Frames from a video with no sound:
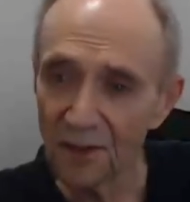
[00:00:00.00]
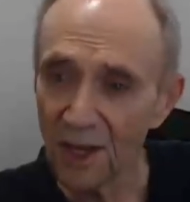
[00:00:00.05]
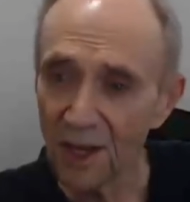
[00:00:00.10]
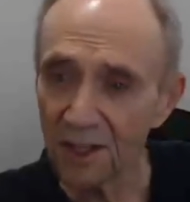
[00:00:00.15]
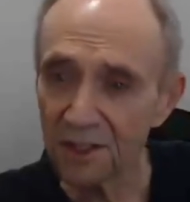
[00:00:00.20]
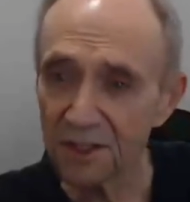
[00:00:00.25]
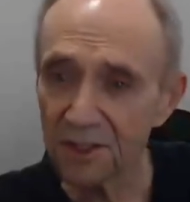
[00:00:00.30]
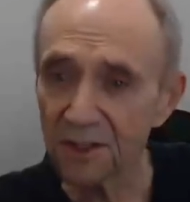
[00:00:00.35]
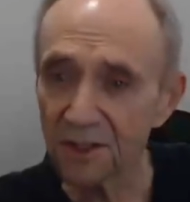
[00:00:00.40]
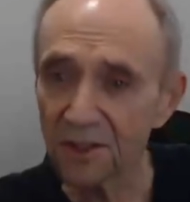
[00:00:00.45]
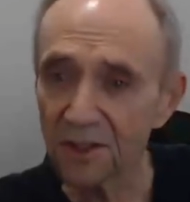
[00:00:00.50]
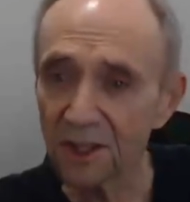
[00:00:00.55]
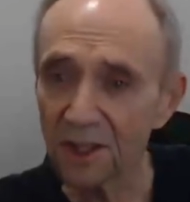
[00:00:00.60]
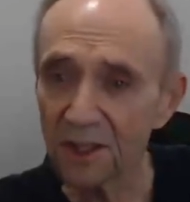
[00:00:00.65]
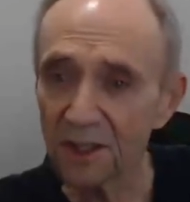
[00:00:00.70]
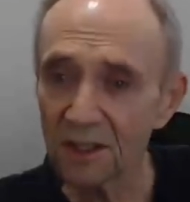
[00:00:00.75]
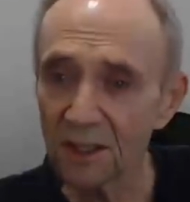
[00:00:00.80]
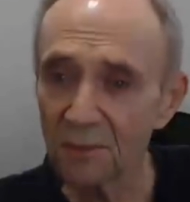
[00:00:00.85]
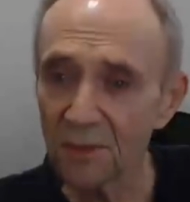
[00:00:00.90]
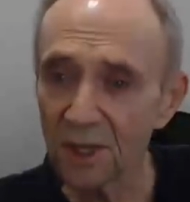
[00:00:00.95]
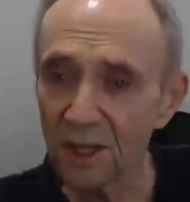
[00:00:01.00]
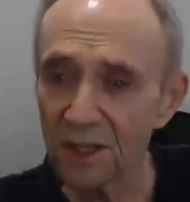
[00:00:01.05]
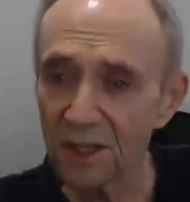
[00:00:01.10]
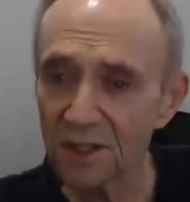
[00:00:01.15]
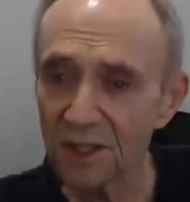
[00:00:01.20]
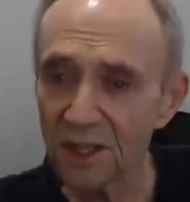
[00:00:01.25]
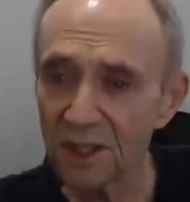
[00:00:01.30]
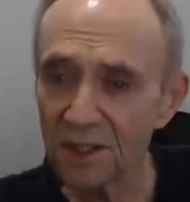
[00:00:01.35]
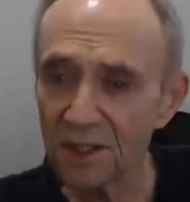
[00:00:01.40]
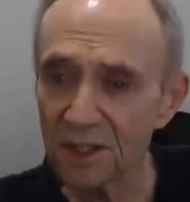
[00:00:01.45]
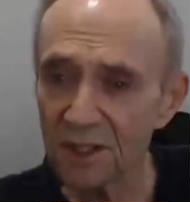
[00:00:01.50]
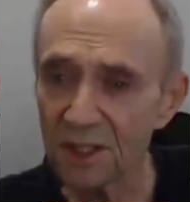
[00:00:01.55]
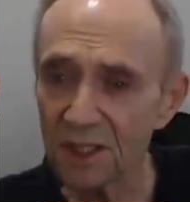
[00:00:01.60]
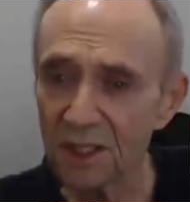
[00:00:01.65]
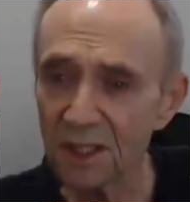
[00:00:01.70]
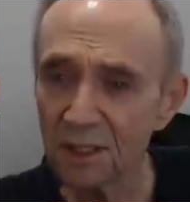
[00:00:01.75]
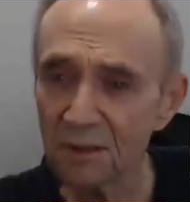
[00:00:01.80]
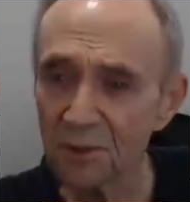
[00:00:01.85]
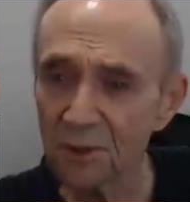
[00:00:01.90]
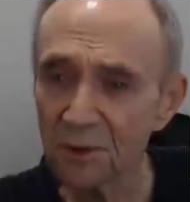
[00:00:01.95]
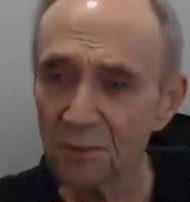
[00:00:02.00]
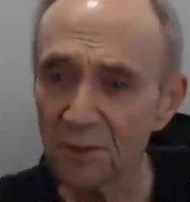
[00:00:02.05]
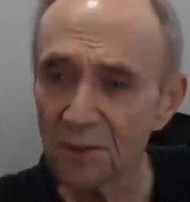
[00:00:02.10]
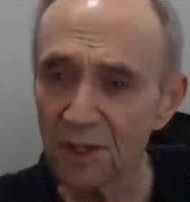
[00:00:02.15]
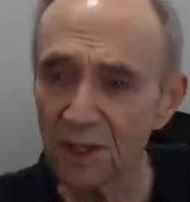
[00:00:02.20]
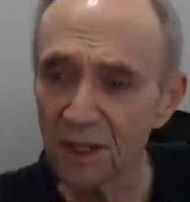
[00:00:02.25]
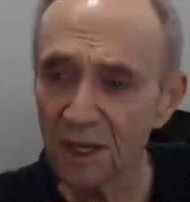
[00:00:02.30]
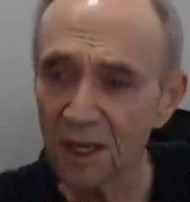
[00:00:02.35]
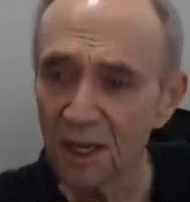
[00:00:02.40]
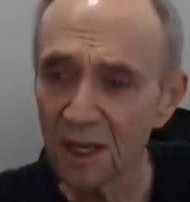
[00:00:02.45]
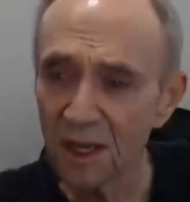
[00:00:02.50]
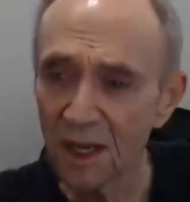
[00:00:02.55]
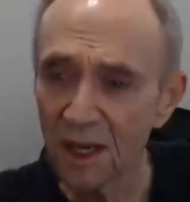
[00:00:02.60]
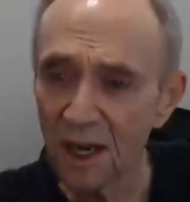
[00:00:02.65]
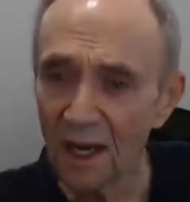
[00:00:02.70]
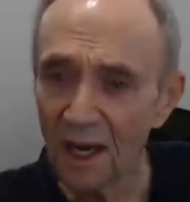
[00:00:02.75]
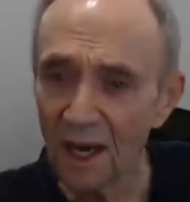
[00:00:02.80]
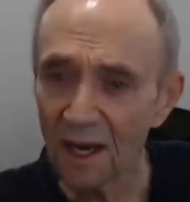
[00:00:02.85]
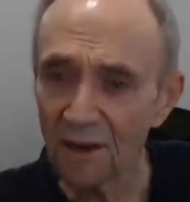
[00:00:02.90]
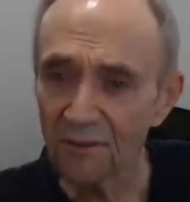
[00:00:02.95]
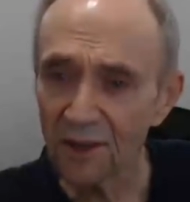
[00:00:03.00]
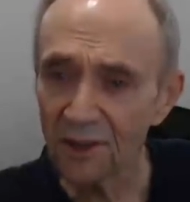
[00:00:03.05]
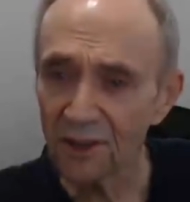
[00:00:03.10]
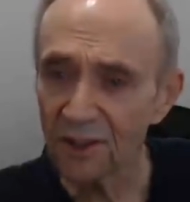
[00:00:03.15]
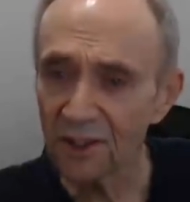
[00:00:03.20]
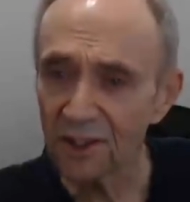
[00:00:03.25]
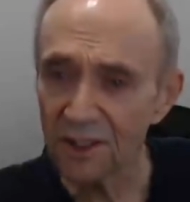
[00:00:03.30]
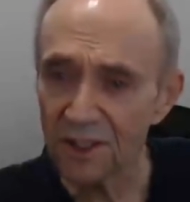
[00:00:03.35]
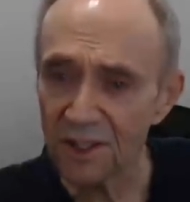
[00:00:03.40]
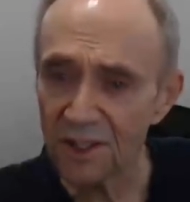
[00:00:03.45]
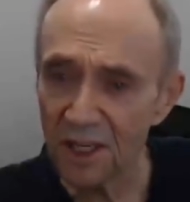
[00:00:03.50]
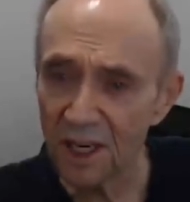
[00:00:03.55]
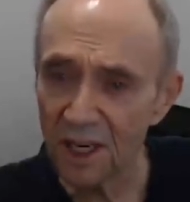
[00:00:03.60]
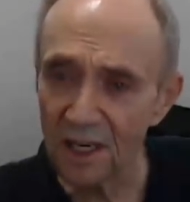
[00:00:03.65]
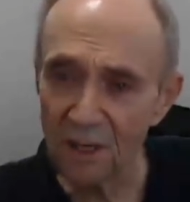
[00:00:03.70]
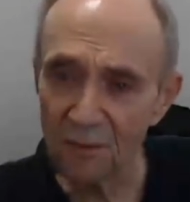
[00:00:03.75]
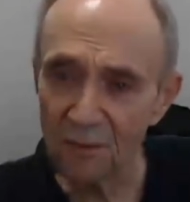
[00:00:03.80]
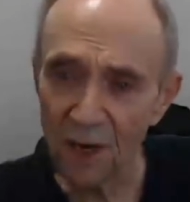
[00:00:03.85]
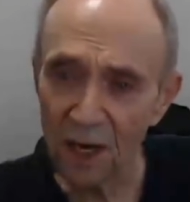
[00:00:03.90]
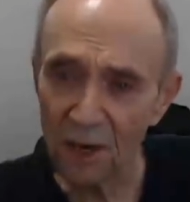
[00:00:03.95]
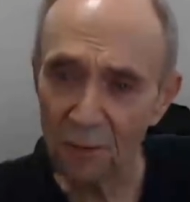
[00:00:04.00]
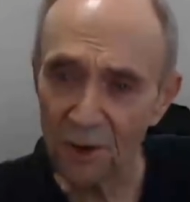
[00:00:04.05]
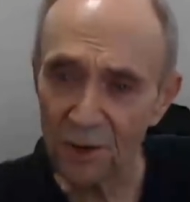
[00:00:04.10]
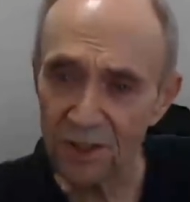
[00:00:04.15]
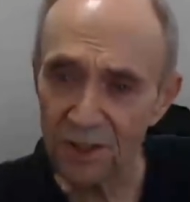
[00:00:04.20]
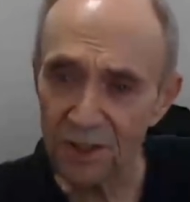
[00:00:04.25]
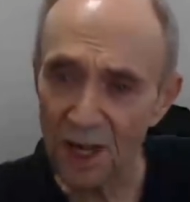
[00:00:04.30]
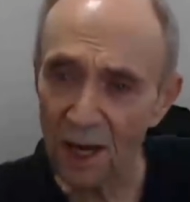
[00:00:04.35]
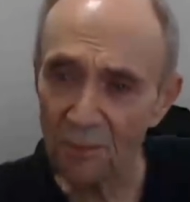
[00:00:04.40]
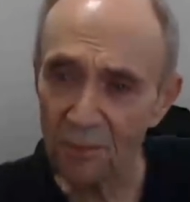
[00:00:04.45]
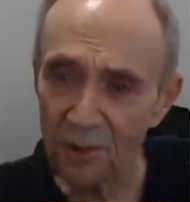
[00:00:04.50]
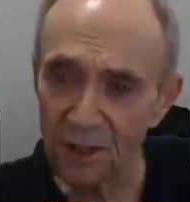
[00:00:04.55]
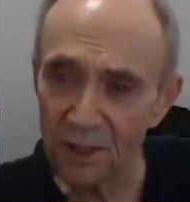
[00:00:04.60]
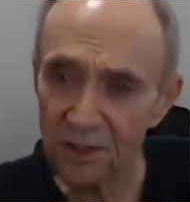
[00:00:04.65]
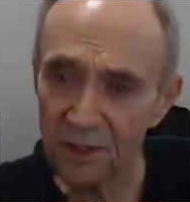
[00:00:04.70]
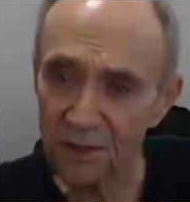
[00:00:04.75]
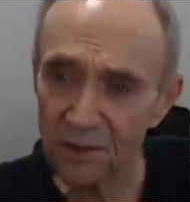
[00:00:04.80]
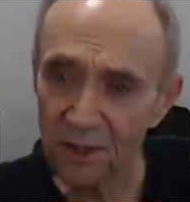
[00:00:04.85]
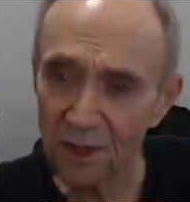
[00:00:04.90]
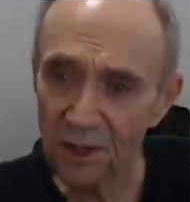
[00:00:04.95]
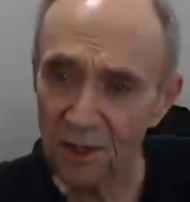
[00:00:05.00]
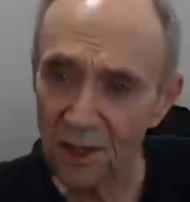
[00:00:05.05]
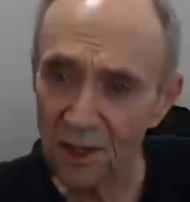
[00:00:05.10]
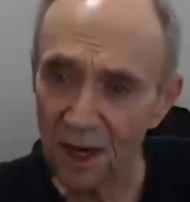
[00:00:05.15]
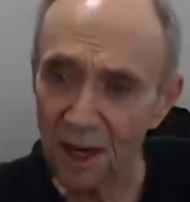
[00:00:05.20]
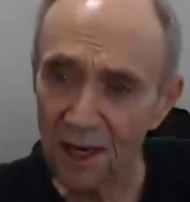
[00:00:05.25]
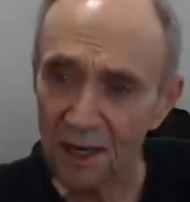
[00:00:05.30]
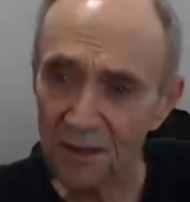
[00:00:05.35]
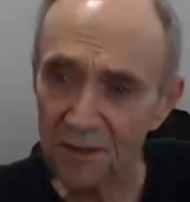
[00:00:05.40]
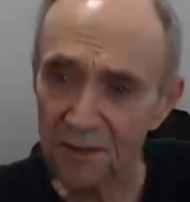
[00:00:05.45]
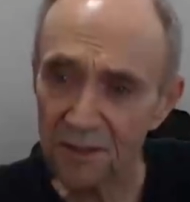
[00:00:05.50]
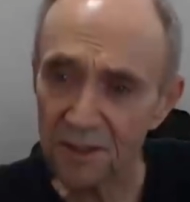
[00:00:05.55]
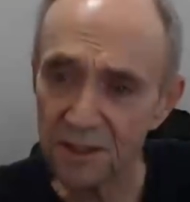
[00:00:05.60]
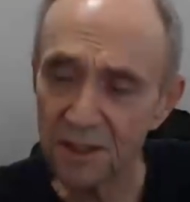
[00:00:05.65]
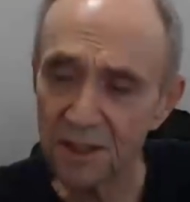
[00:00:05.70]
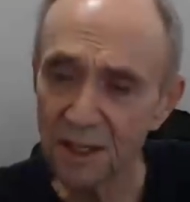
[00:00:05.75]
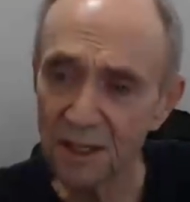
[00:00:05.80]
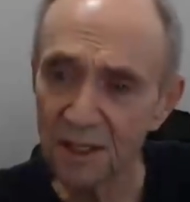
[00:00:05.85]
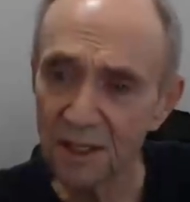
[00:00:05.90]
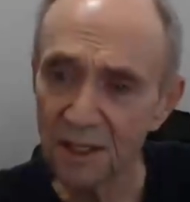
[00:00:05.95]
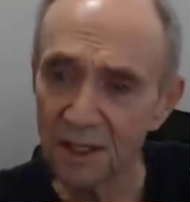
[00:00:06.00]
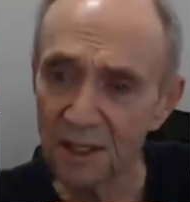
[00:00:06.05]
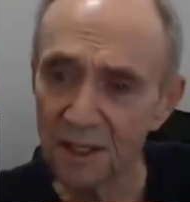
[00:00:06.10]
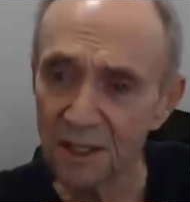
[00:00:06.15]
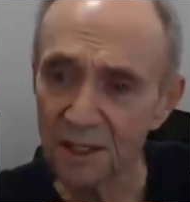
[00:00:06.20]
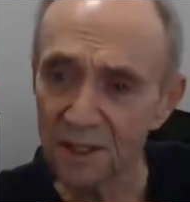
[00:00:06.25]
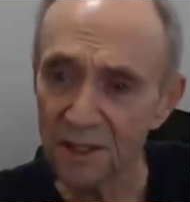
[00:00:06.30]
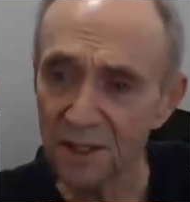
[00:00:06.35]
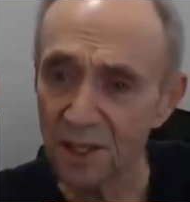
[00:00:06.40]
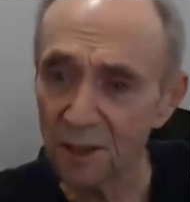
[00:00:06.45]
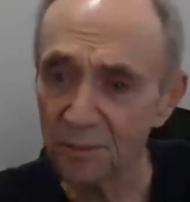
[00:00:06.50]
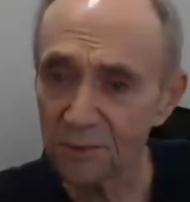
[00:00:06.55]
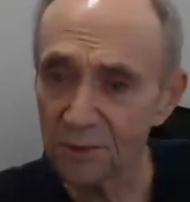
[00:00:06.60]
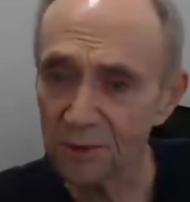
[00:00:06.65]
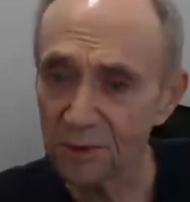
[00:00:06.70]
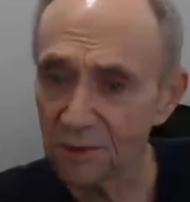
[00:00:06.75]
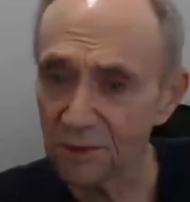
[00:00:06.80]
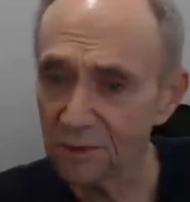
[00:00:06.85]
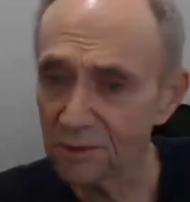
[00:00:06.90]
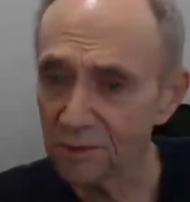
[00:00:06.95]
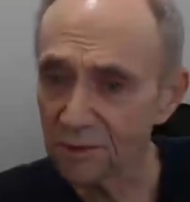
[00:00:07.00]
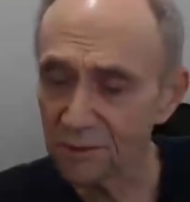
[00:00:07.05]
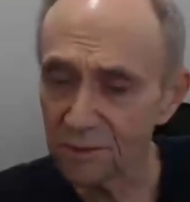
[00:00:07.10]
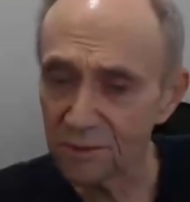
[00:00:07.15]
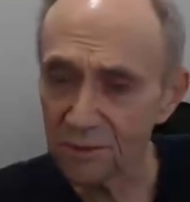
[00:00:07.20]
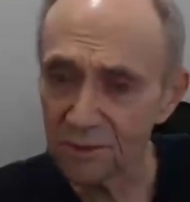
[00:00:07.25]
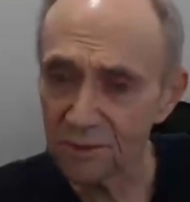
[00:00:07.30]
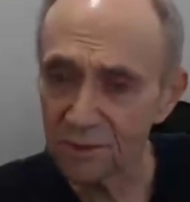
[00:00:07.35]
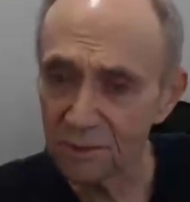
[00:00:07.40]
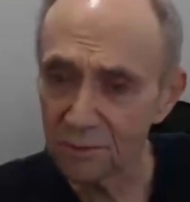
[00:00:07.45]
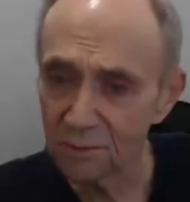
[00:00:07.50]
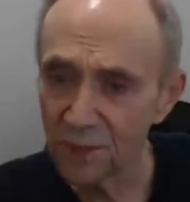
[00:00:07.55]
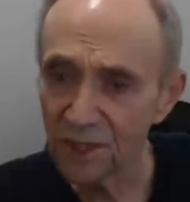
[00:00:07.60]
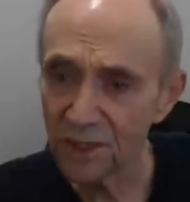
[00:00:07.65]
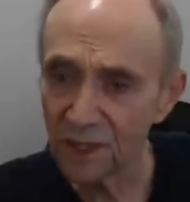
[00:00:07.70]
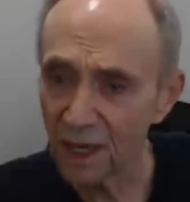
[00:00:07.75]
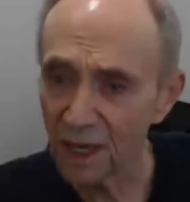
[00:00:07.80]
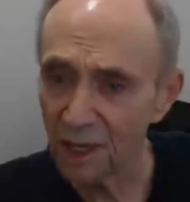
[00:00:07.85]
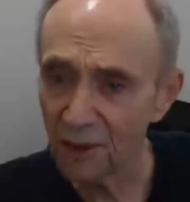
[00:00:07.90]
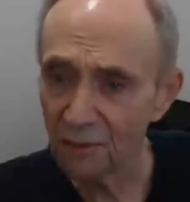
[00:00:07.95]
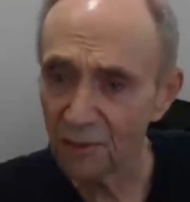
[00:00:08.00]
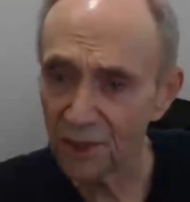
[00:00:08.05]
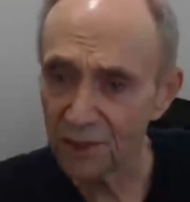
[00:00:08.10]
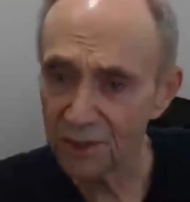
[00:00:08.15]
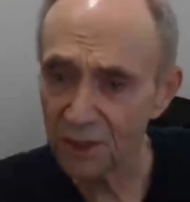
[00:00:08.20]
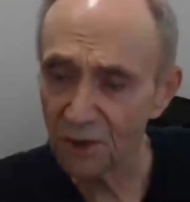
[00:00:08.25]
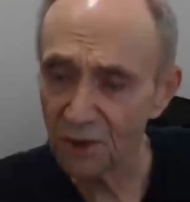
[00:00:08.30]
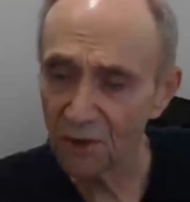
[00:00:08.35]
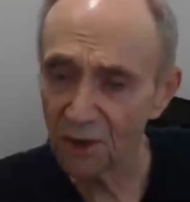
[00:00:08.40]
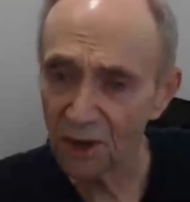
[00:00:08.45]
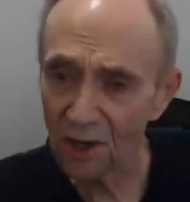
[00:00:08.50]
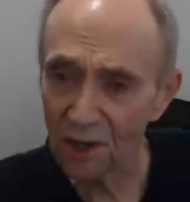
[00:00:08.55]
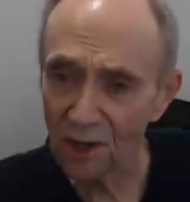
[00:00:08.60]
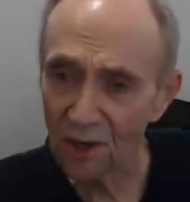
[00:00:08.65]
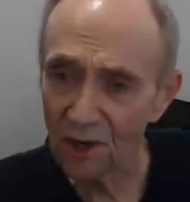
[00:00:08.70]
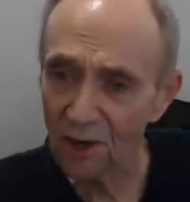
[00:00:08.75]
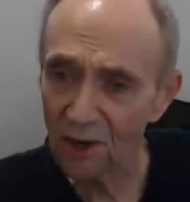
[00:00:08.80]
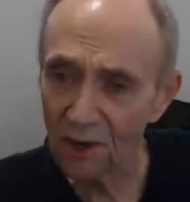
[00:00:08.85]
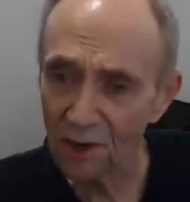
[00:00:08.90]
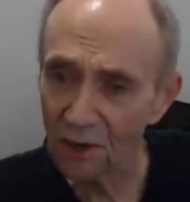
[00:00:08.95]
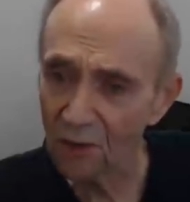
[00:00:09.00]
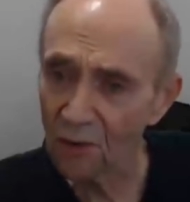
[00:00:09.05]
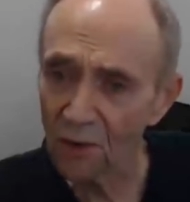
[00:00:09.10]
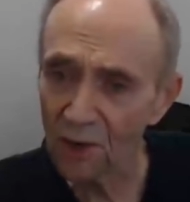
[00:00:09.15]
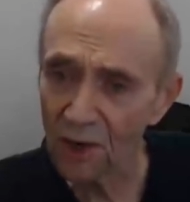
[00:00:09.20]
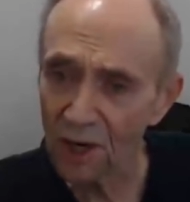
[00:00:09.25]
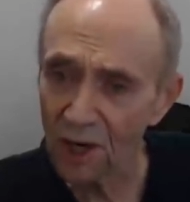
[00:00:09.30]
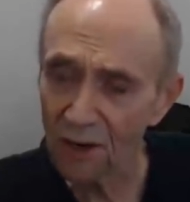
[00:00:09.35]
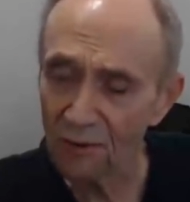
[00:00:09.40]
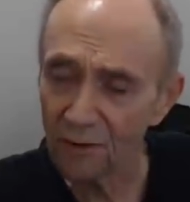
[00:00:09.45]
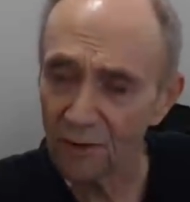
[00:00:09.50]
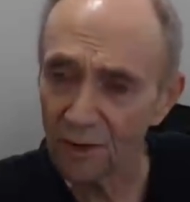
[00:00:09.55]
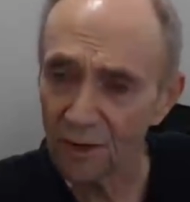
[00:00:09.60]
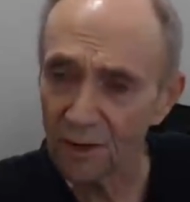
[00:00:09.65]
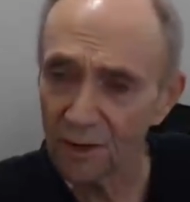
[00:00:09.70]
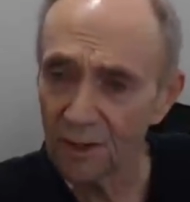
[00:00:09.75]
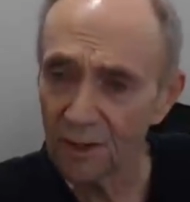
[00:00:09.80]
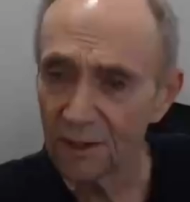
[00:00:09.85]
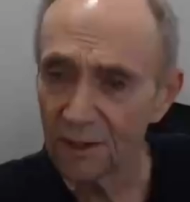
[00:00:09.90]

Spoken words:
That's the thing that makes us seem to be have nothing to say about what's happening to our lives, except to mitigate what's going on or whatever,